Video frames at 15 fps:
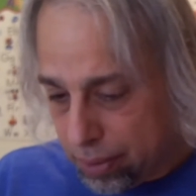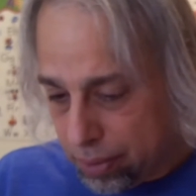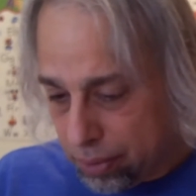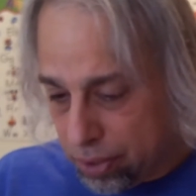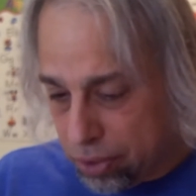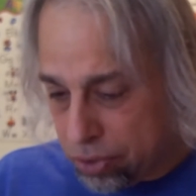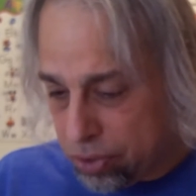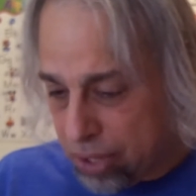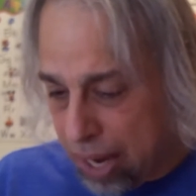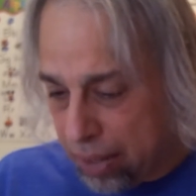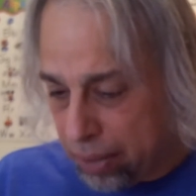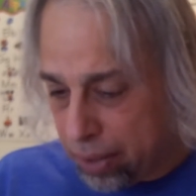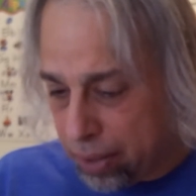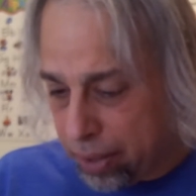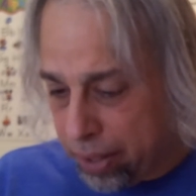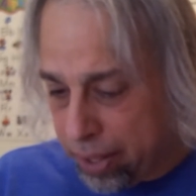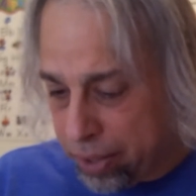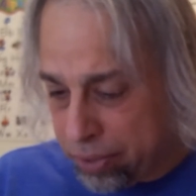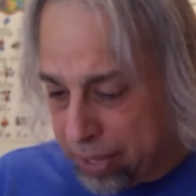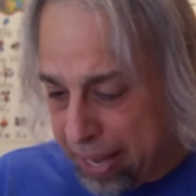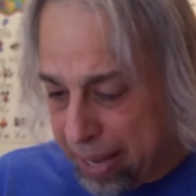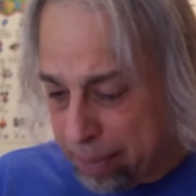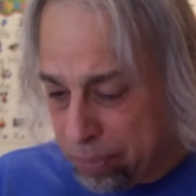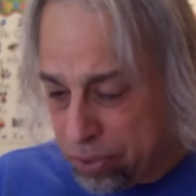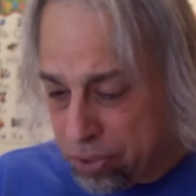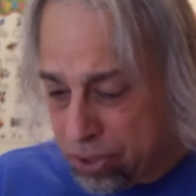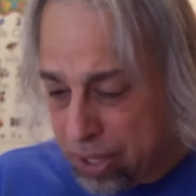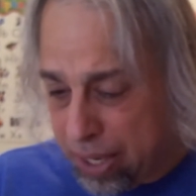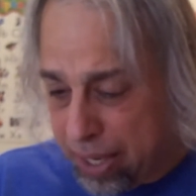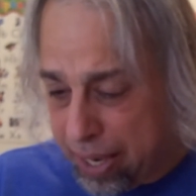the seller is
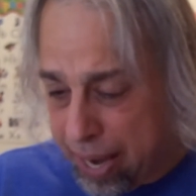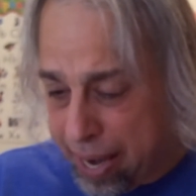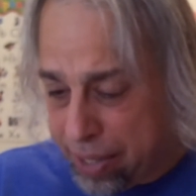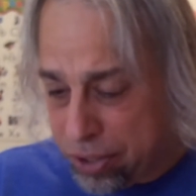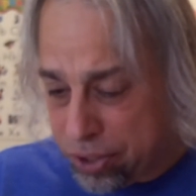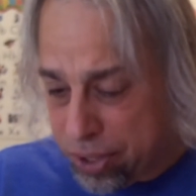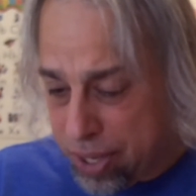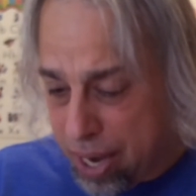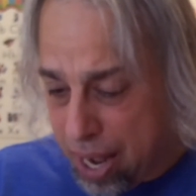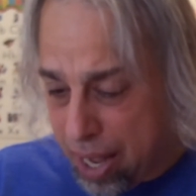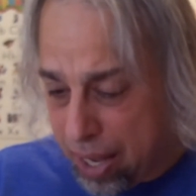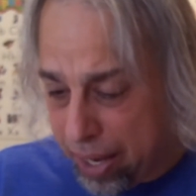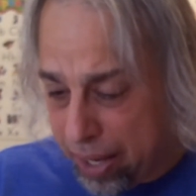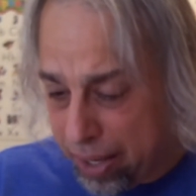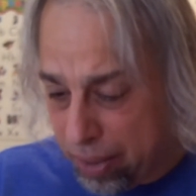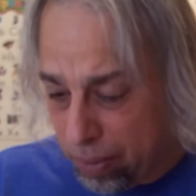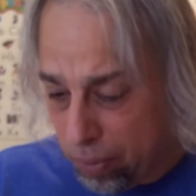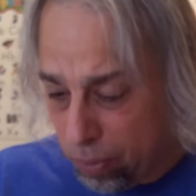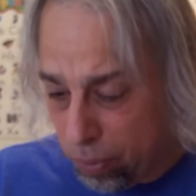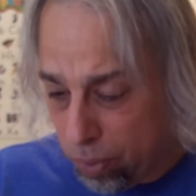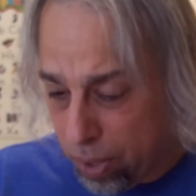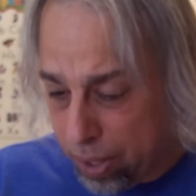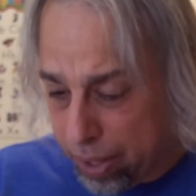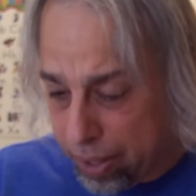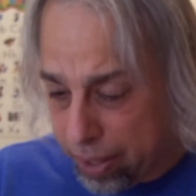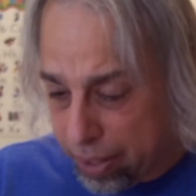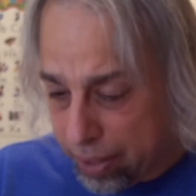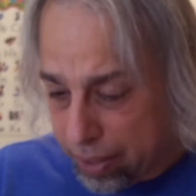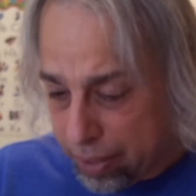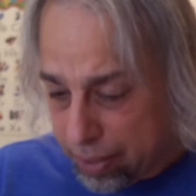
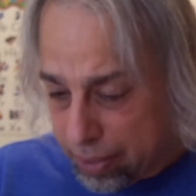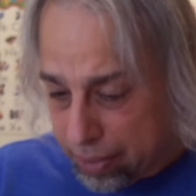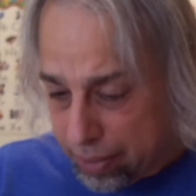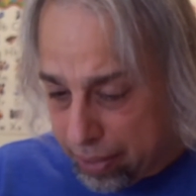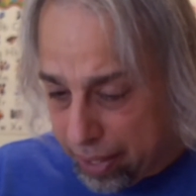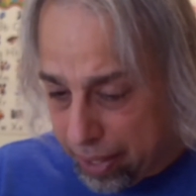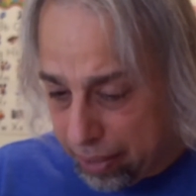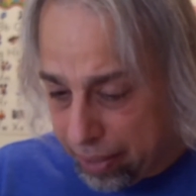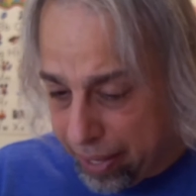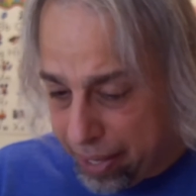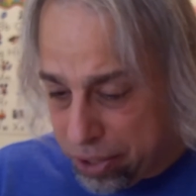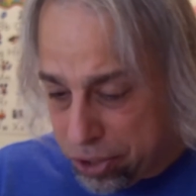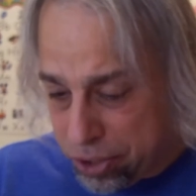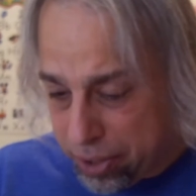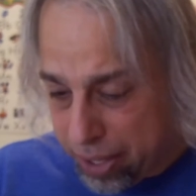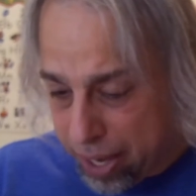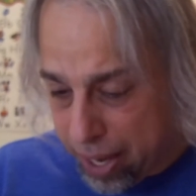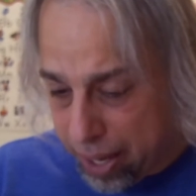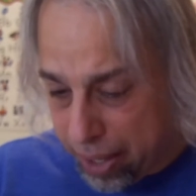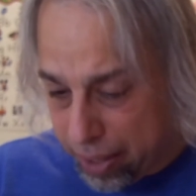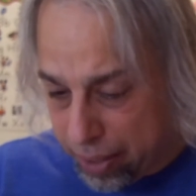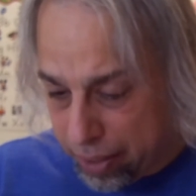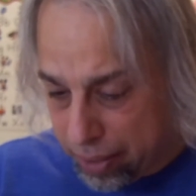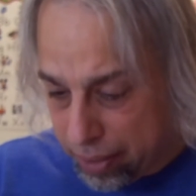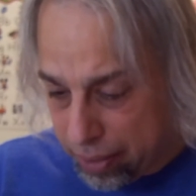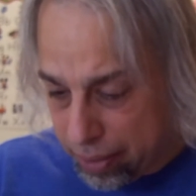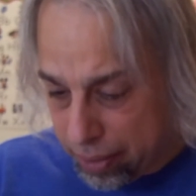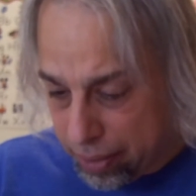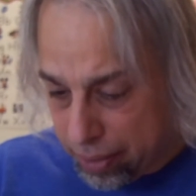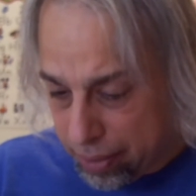MCH91LHK.
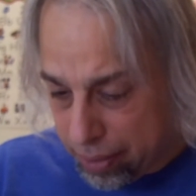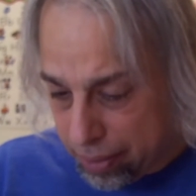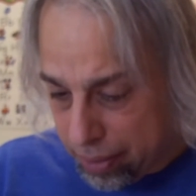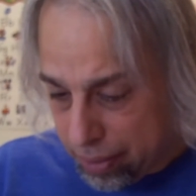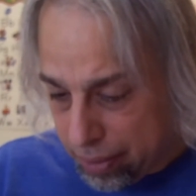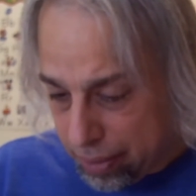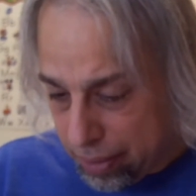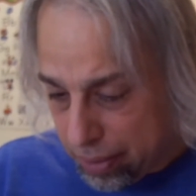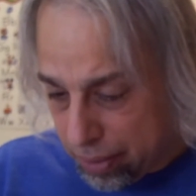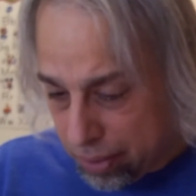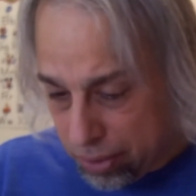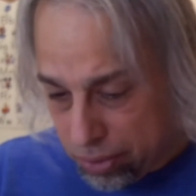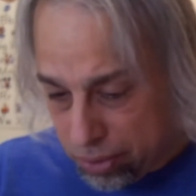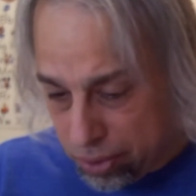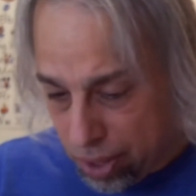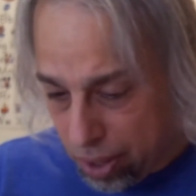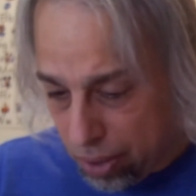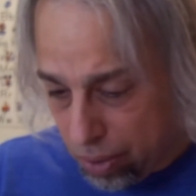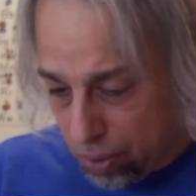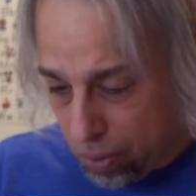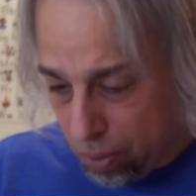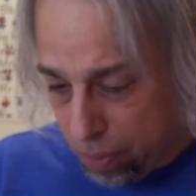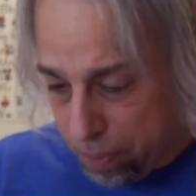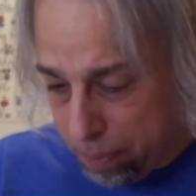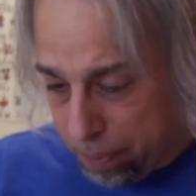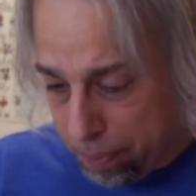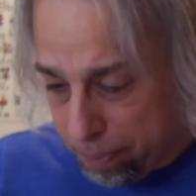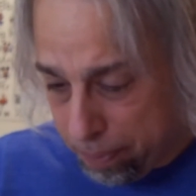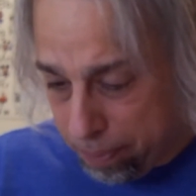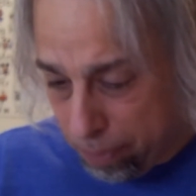So
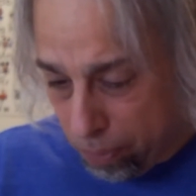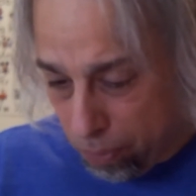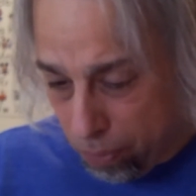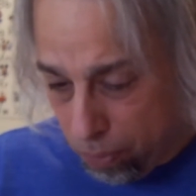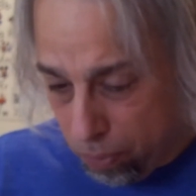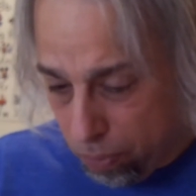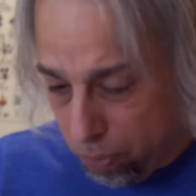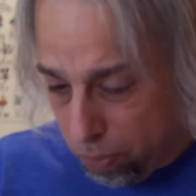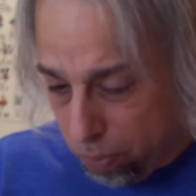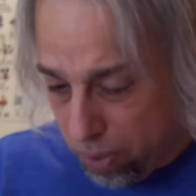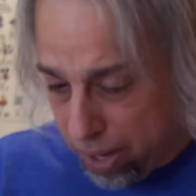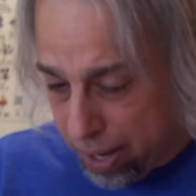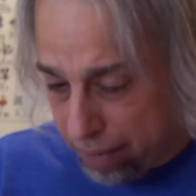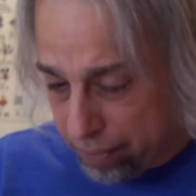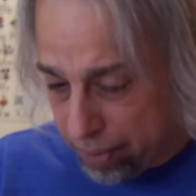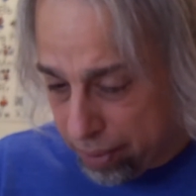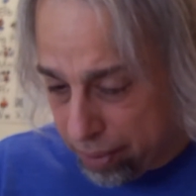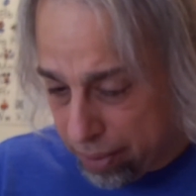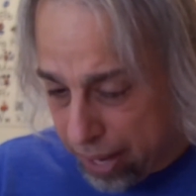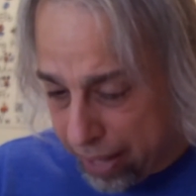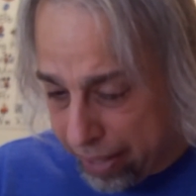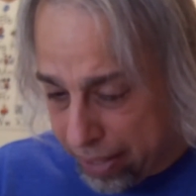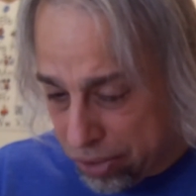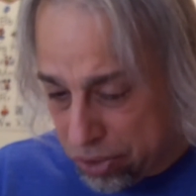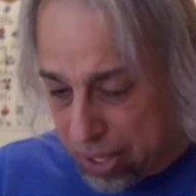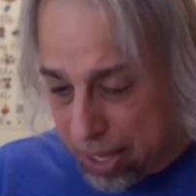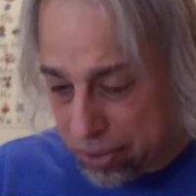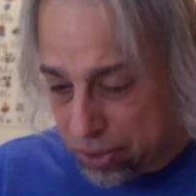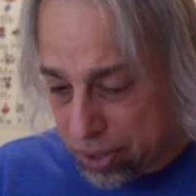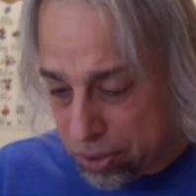whatever, I guess
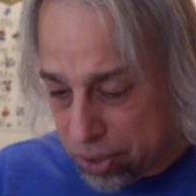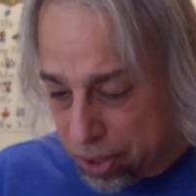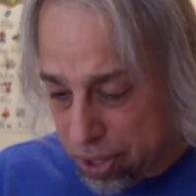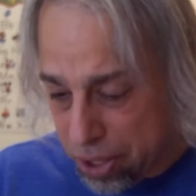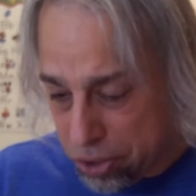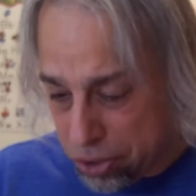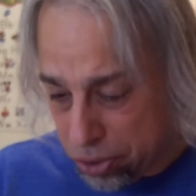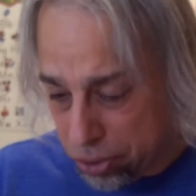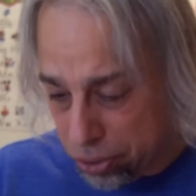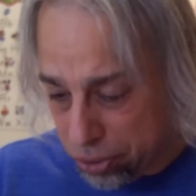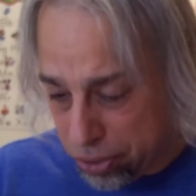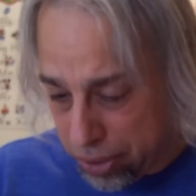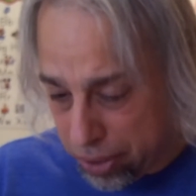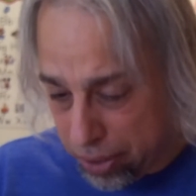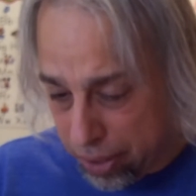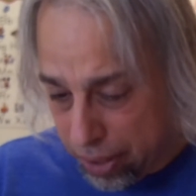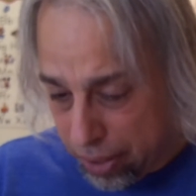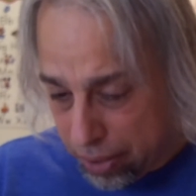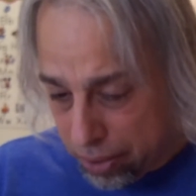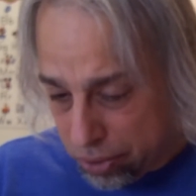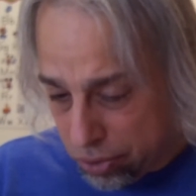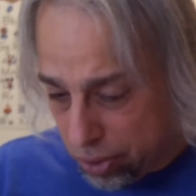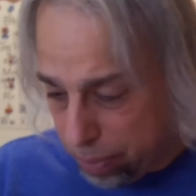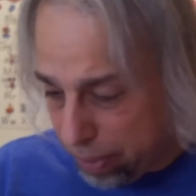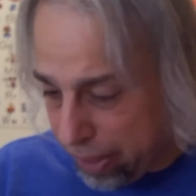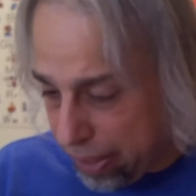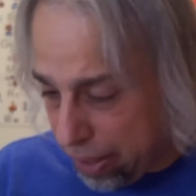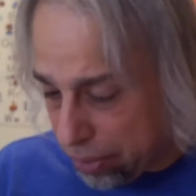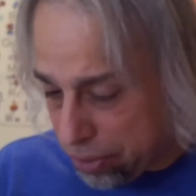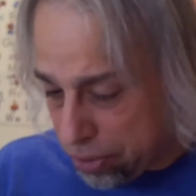that's his initials and
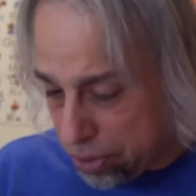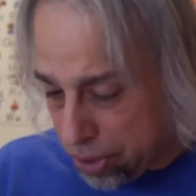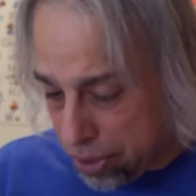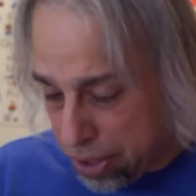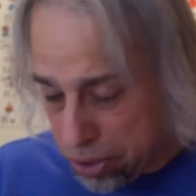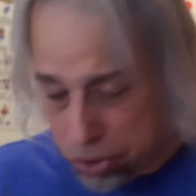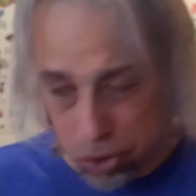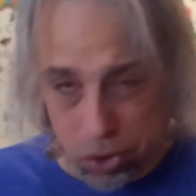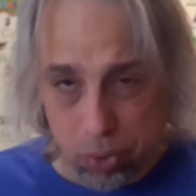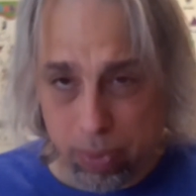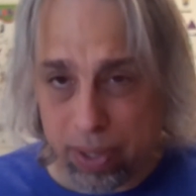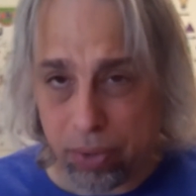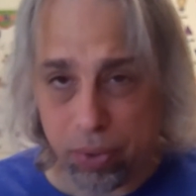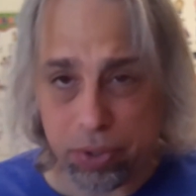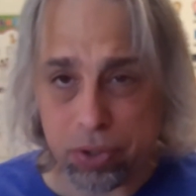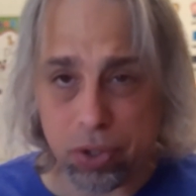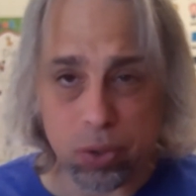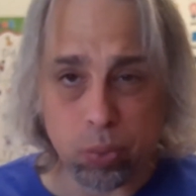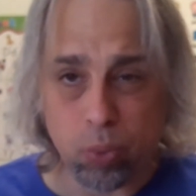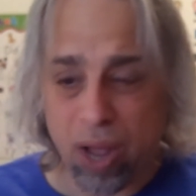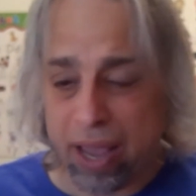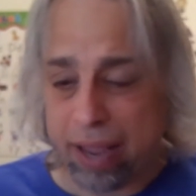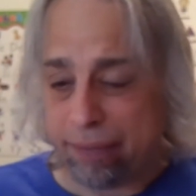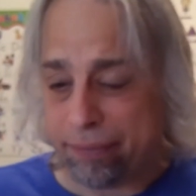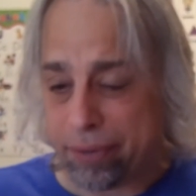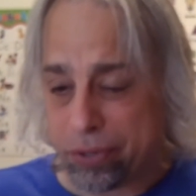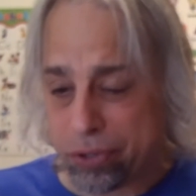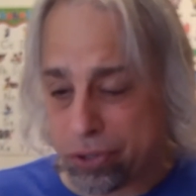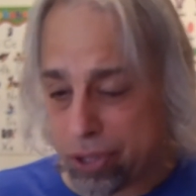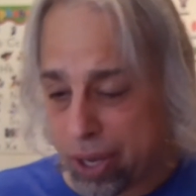somebody else's initials, whether it's his wife,
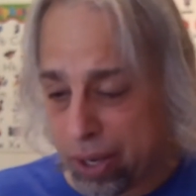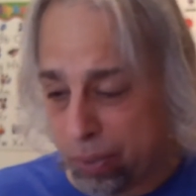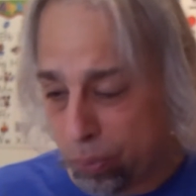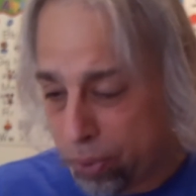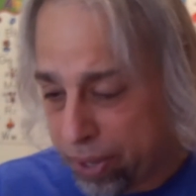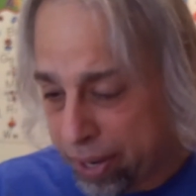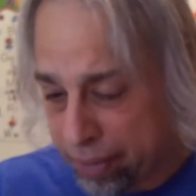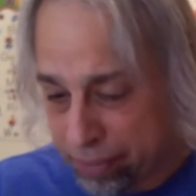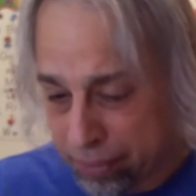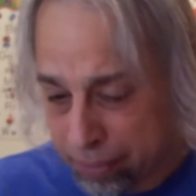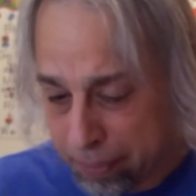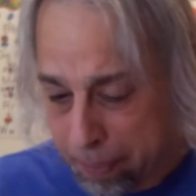his son, whatever.